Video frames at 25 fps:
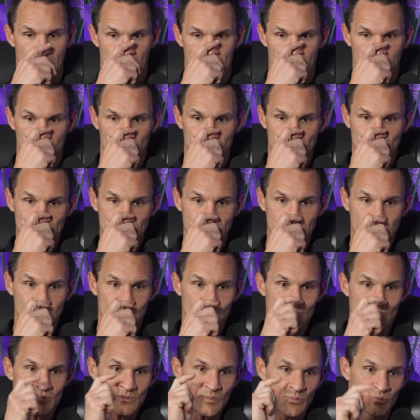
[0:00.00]
Right.
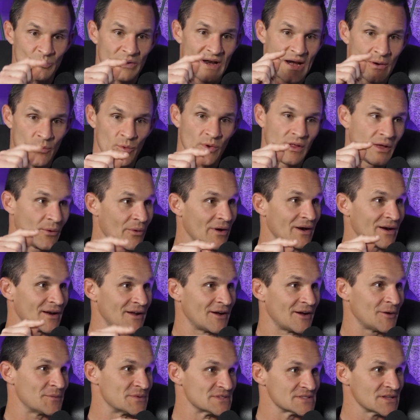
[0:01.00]
But I really wanted to
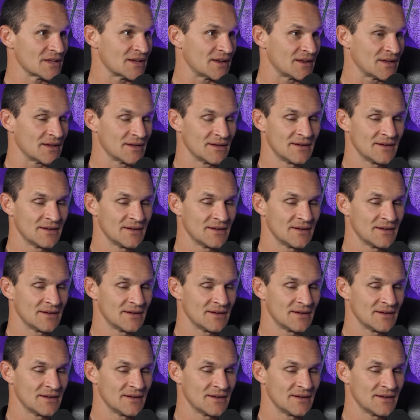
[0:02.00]
help this lady.